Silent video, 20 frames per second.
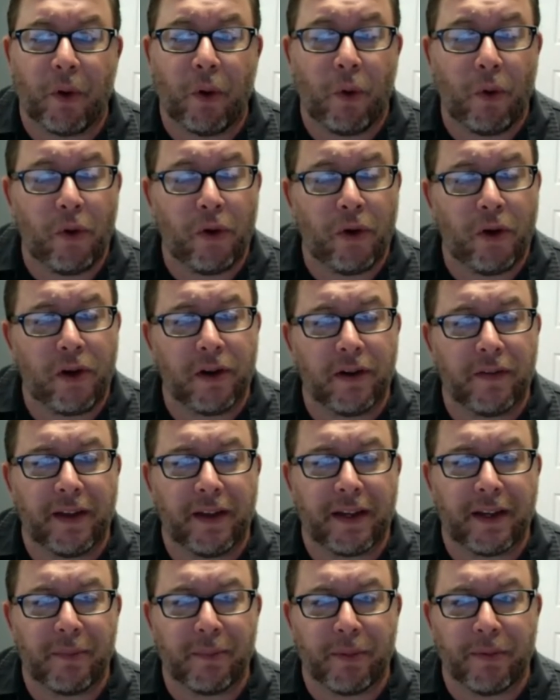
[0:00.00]

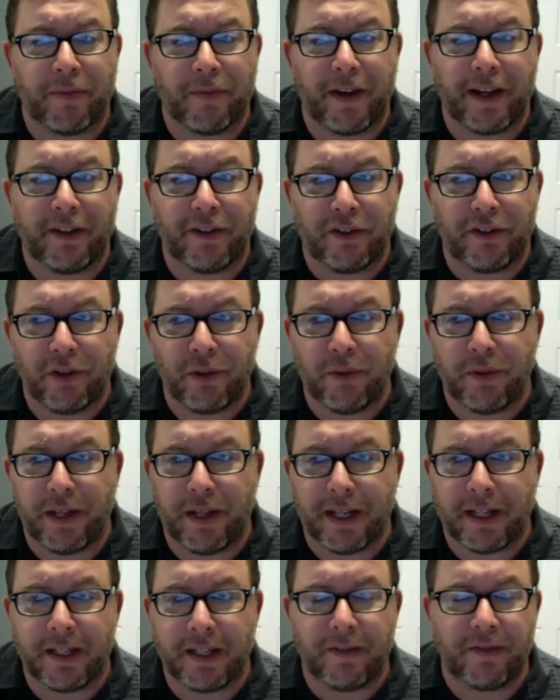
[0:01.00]
or they can provide 2
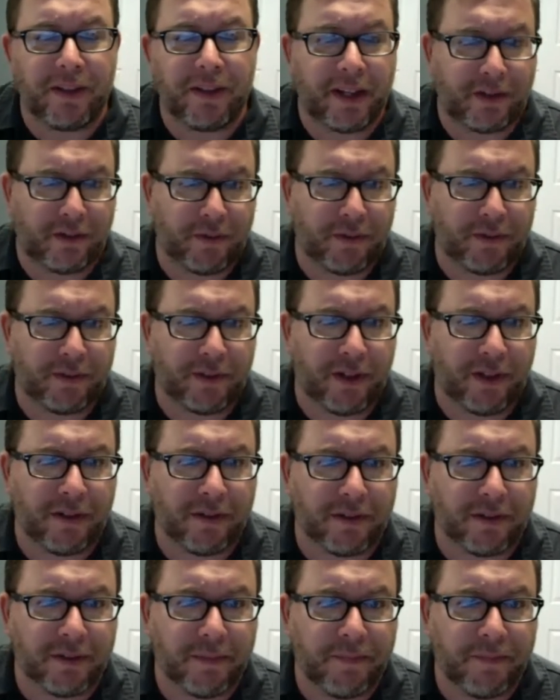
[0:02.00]
negative test
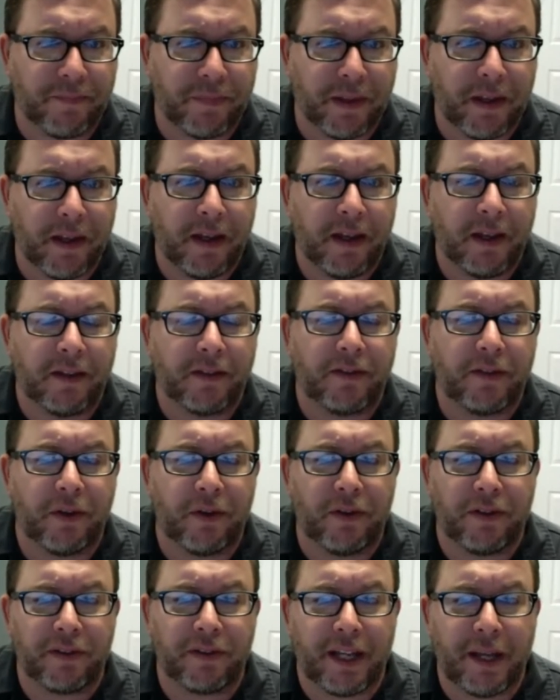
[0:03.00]
results.
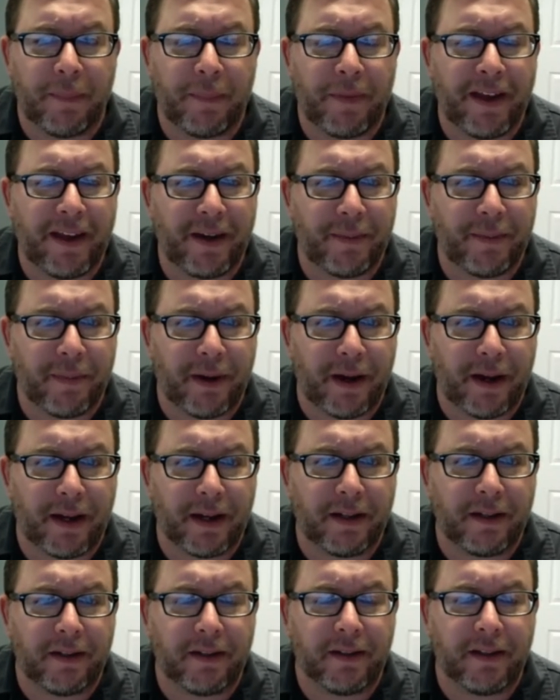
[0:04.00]
So just keep that in
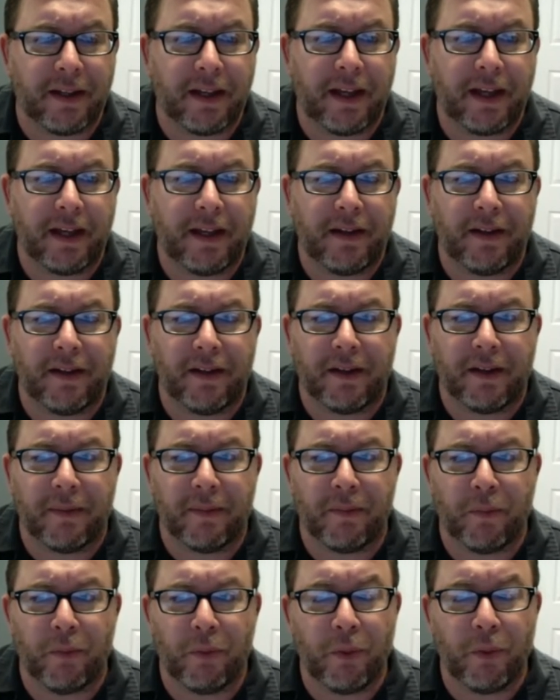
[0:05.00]
mind, and
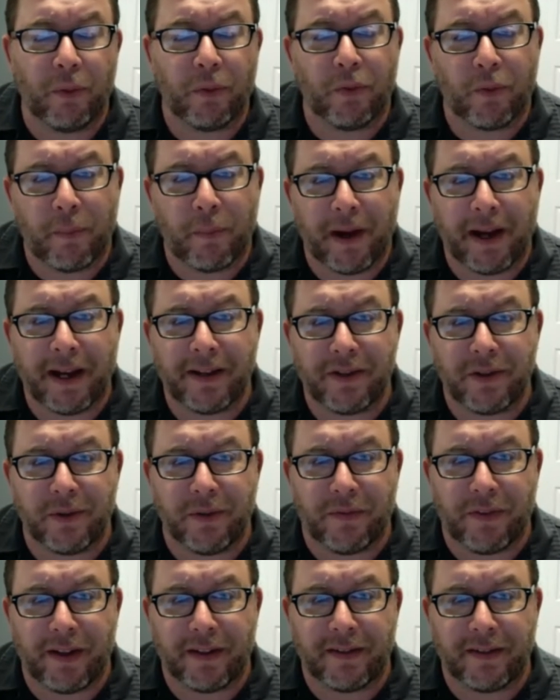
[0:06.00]
we will remind
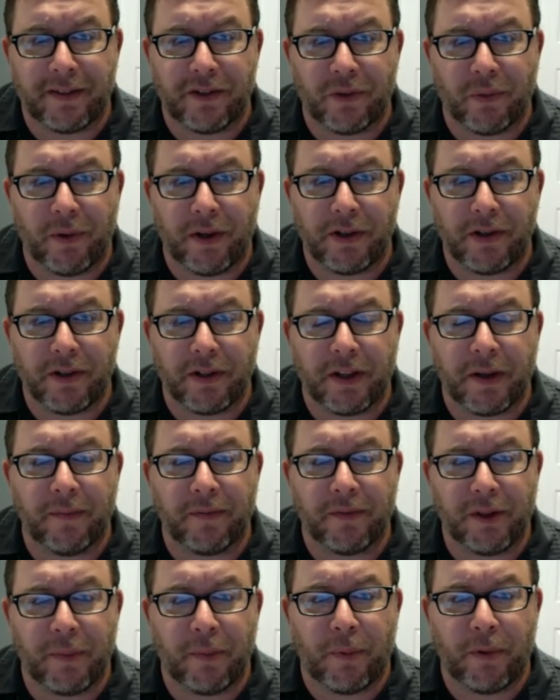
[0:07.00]
you if that situation
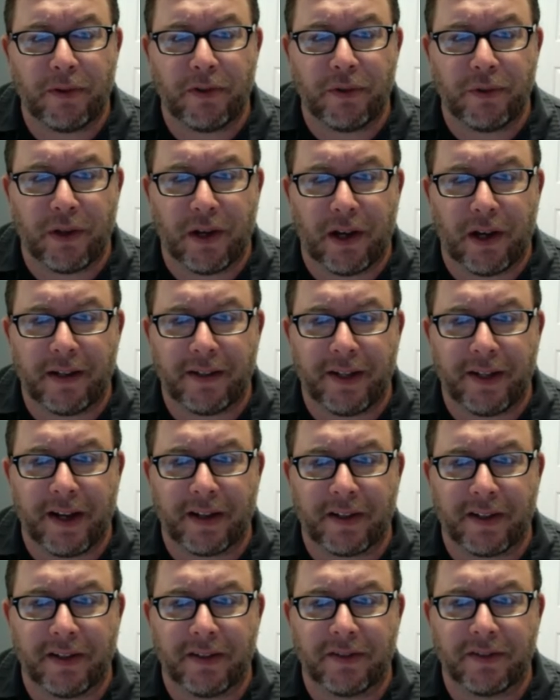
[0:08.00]
comes up once you
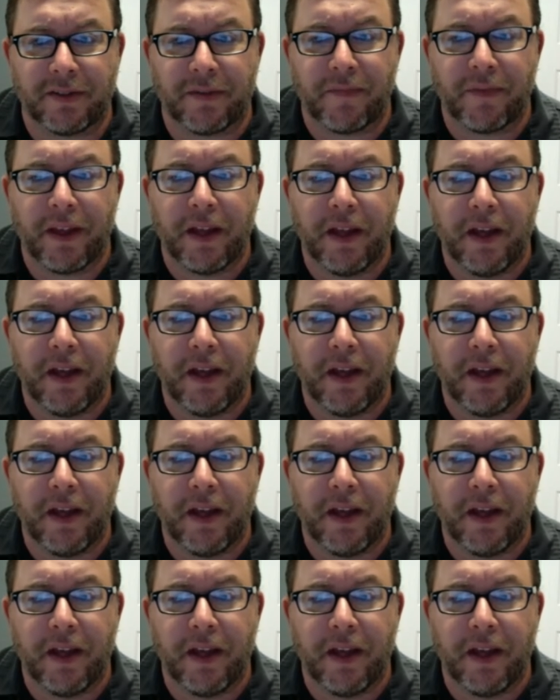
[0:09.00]
contact us.